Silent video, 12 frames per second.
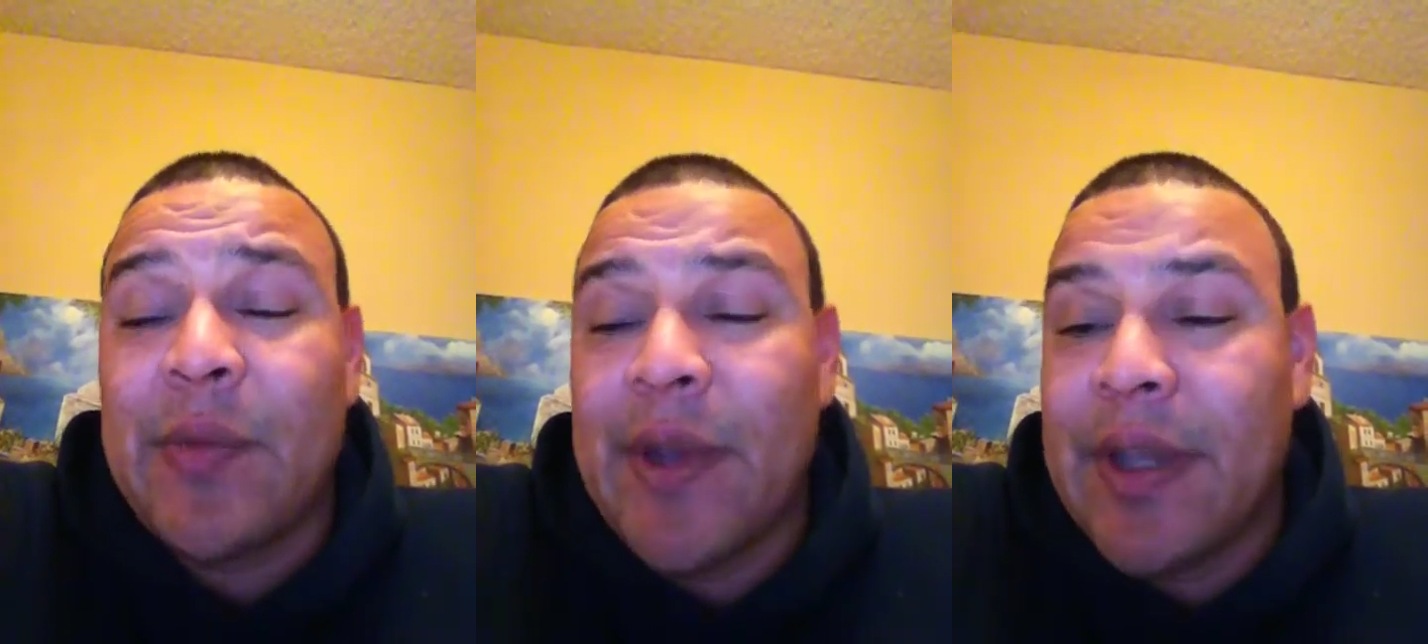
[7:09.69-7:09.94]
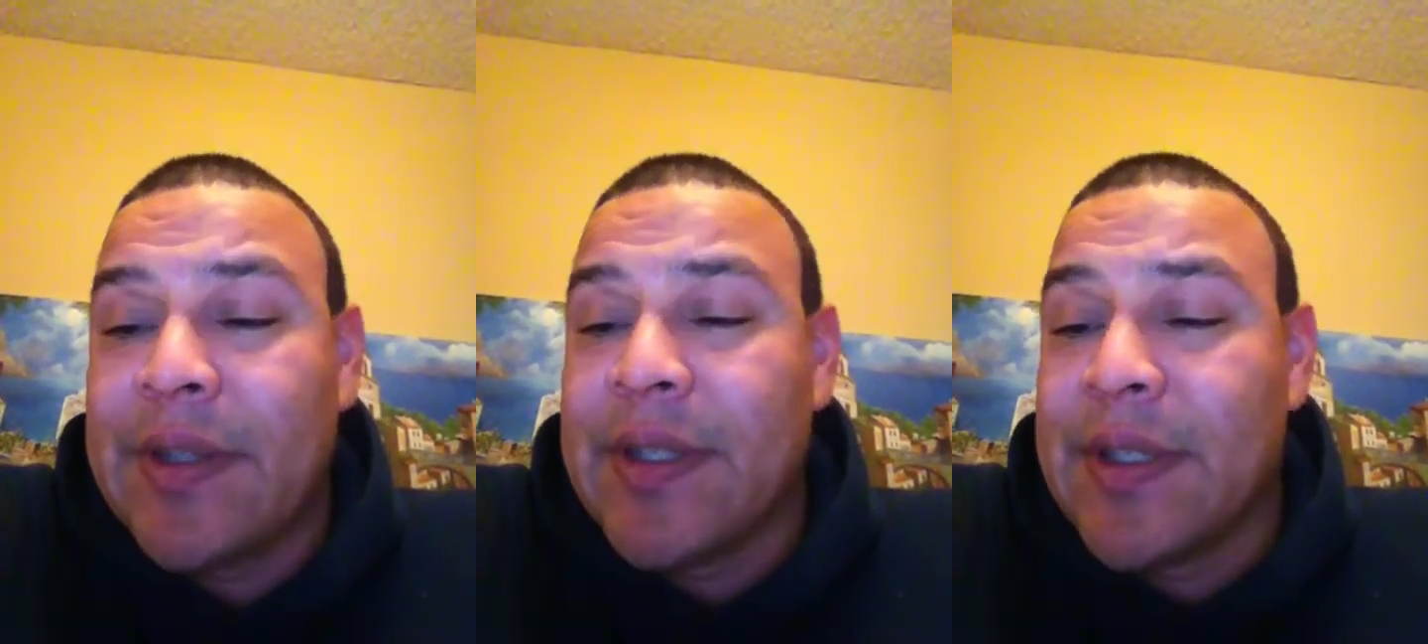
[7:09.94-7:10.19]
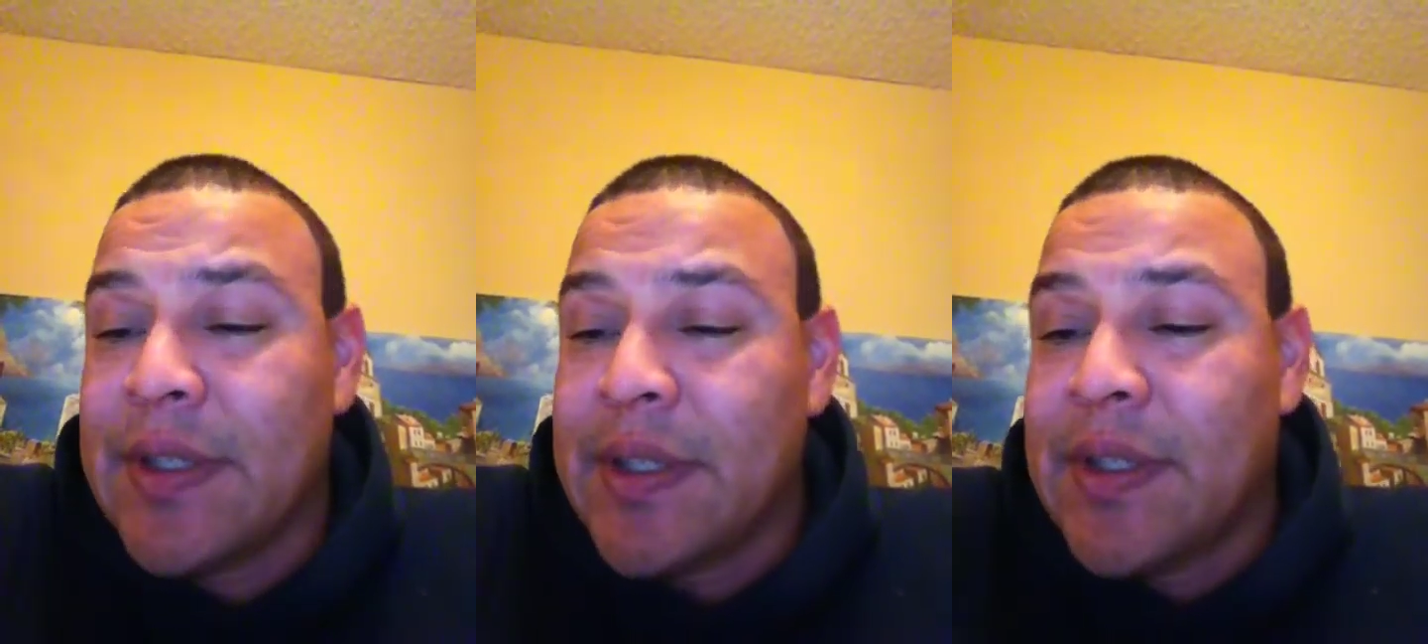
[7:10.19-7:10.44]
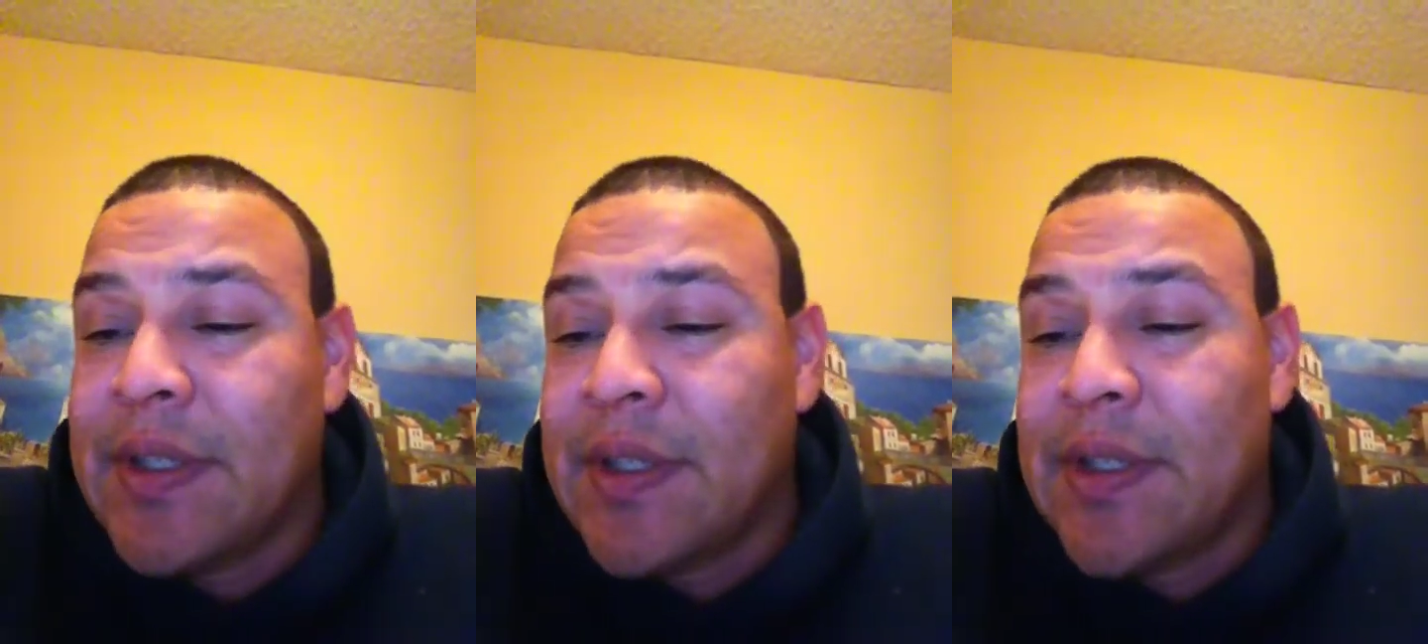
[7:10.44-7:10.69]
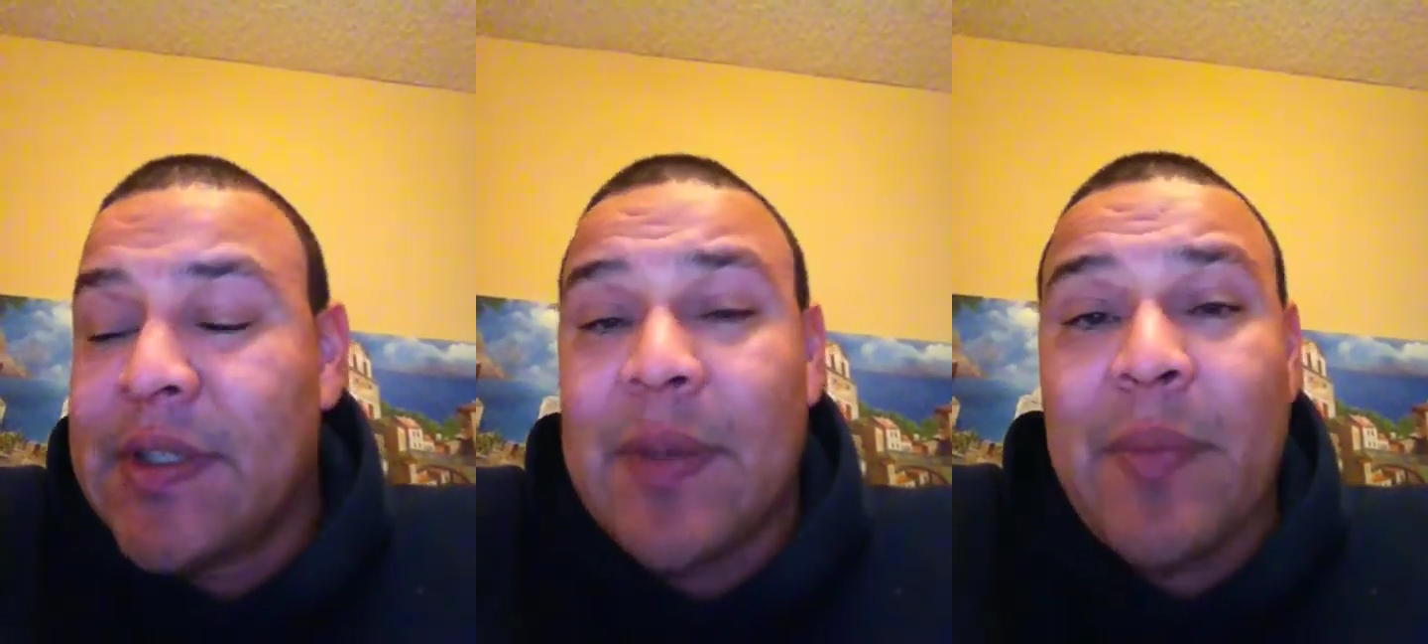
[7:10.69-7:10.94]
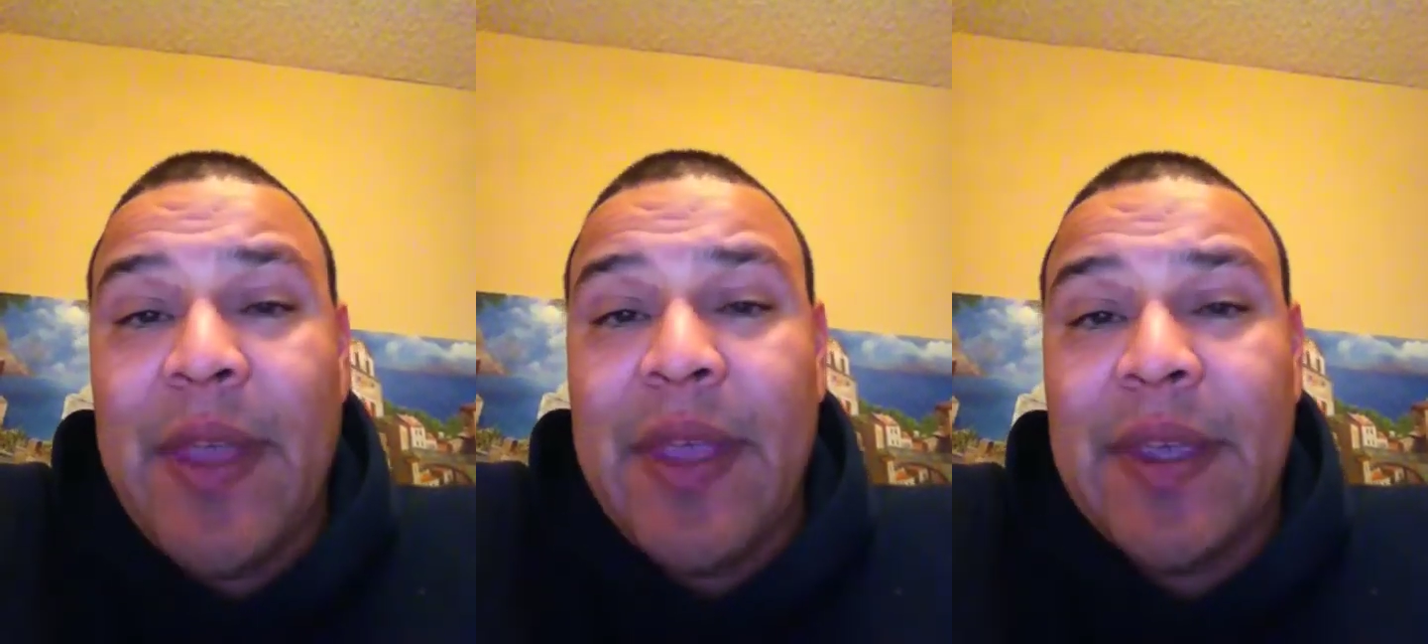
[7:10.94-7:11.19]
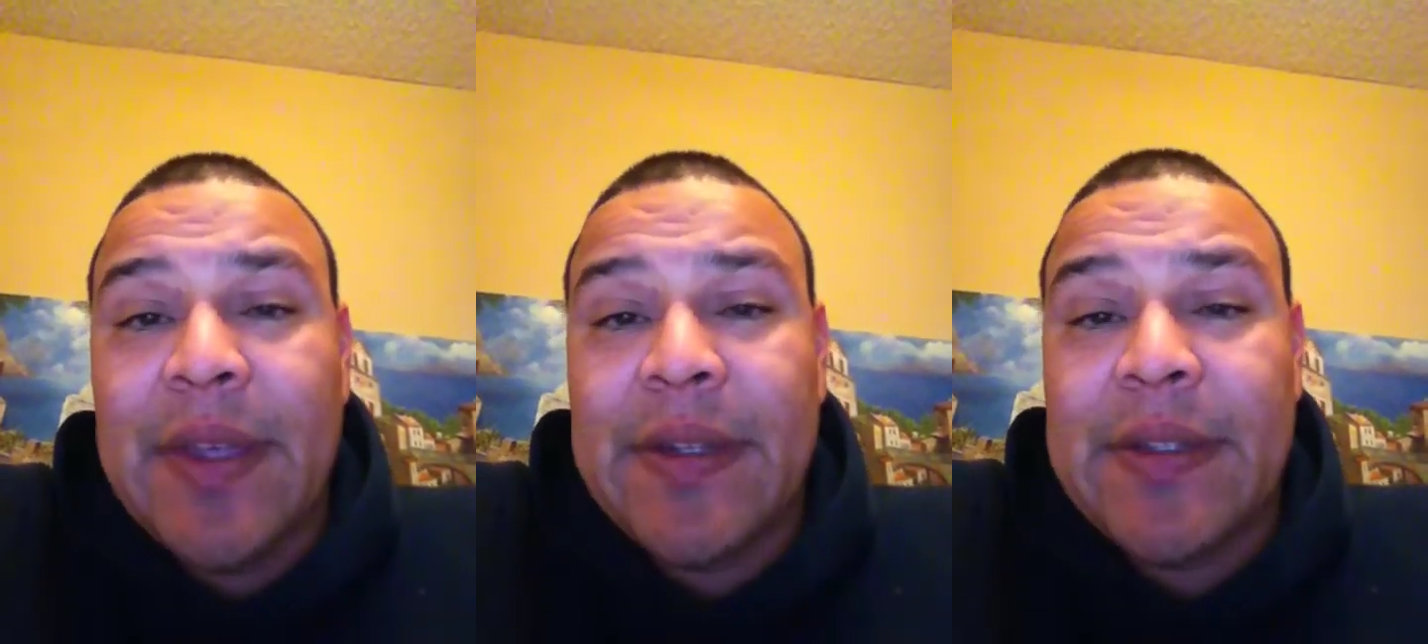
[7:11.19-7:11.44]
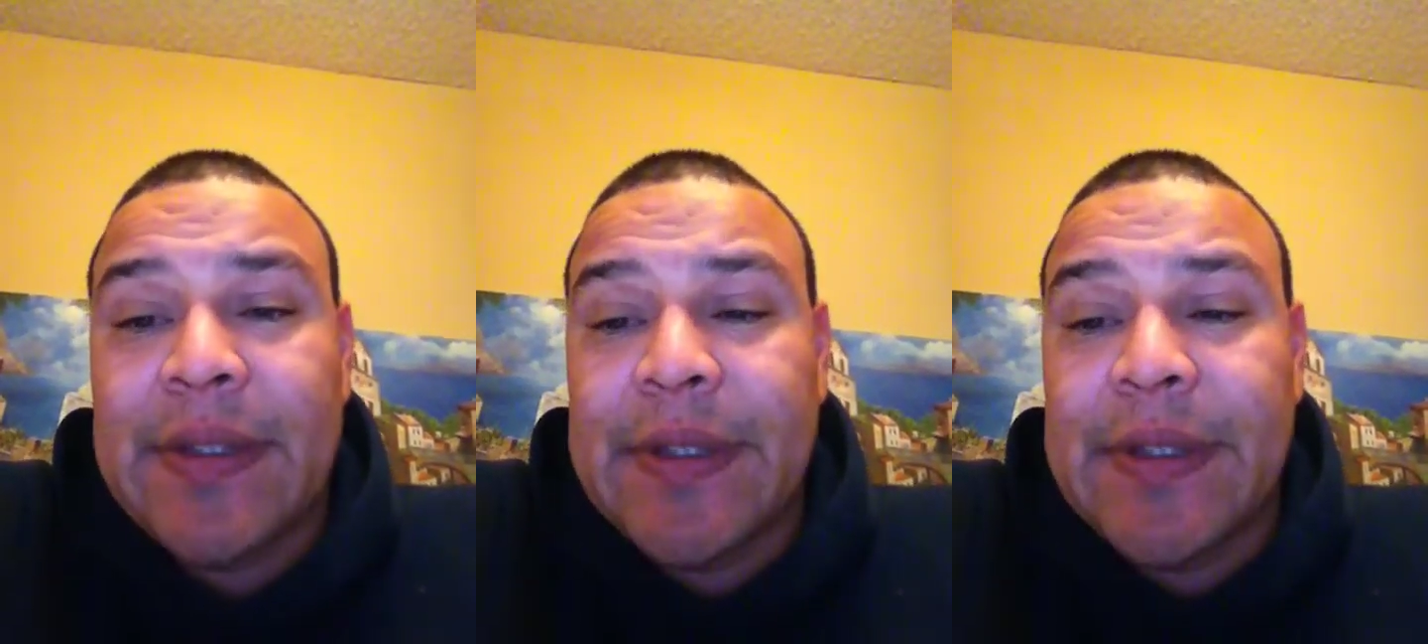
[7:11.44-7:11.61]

way to make it